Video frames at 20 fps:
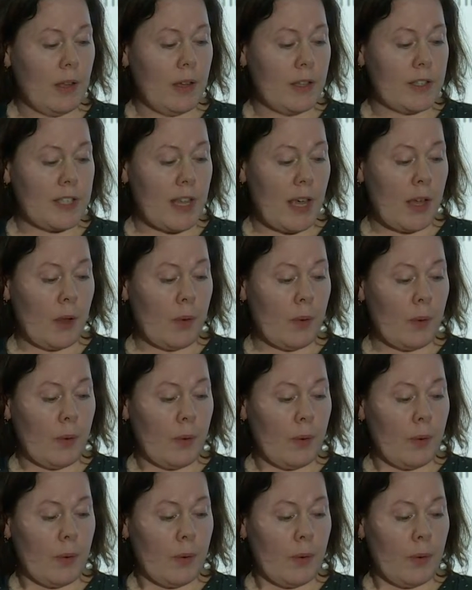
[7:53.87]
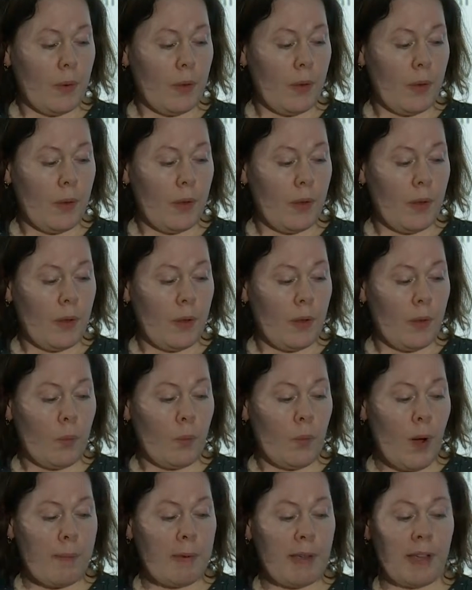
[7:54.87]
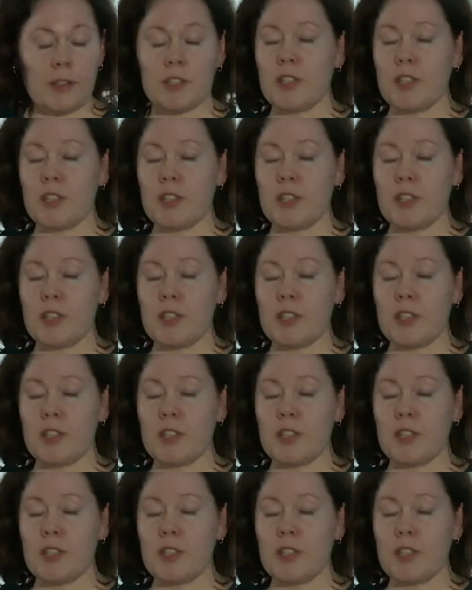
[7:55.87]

So webbing